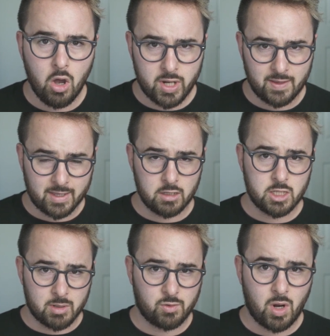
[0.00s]
Okay, thank you
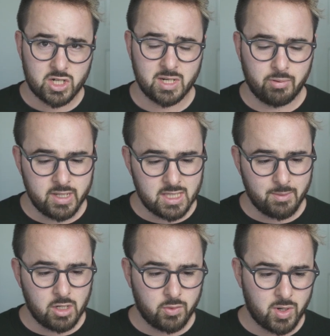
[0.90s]
so much for watching. Please
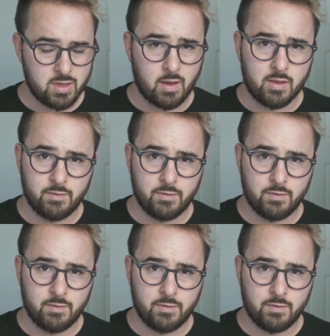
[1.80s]
let me know what you thought